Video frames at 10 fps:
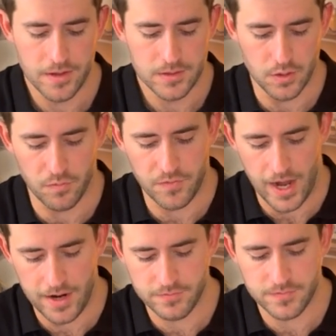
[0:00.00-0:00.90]
So
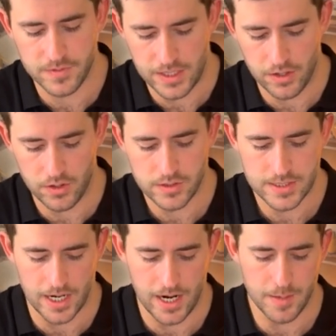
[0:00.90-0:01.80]
5 years
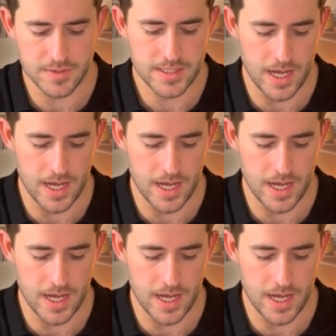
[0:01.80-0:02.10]
times